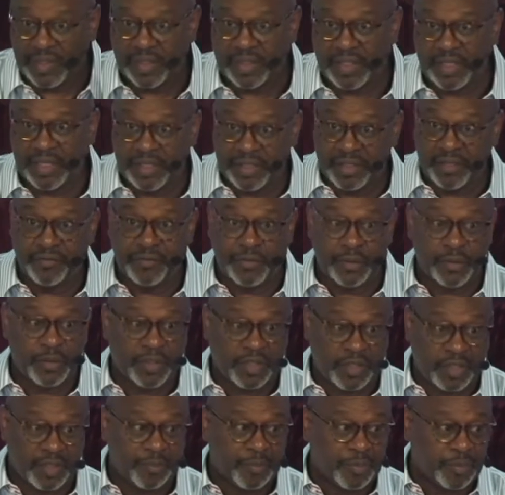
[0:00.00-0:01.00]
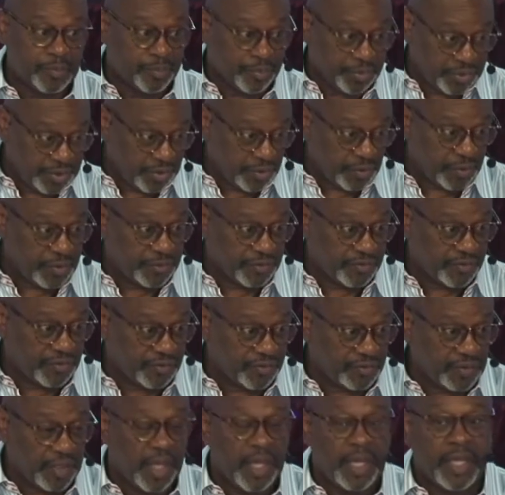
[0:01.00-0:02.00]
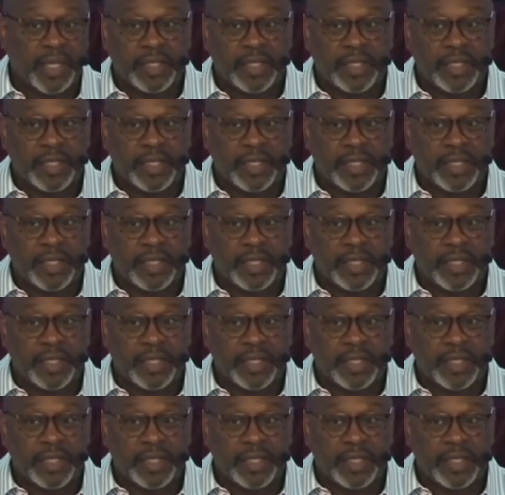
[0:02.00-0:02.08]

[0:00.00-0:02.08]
Can I give you a couple precursors?